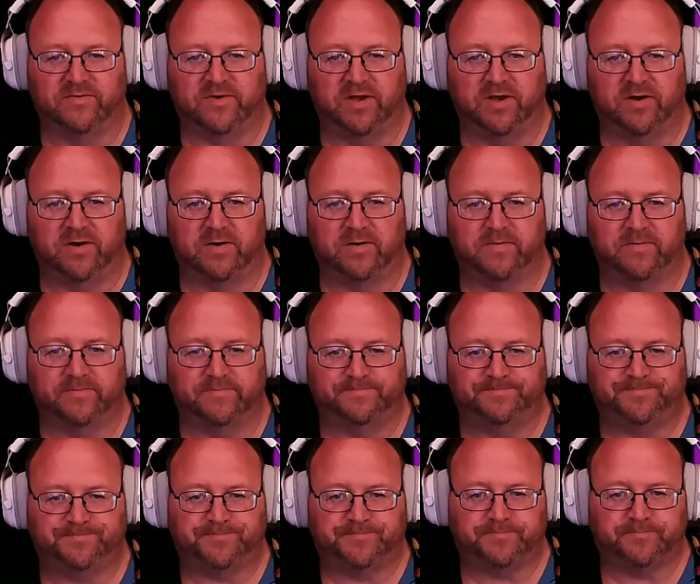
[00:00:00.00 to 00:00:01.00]
here
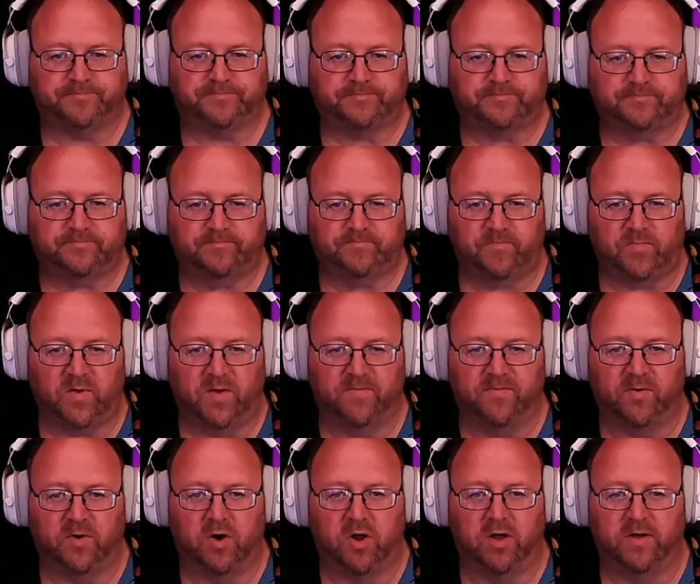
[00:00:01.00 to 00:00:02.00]

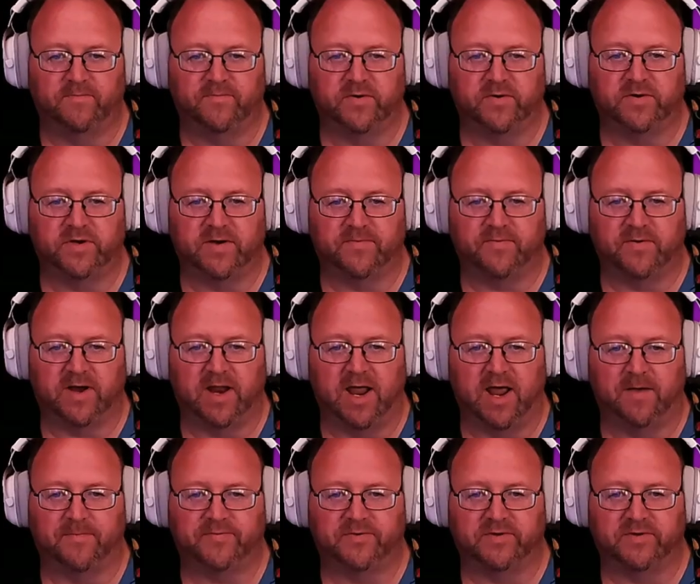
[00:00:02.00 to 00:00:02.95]
for all of your different apps.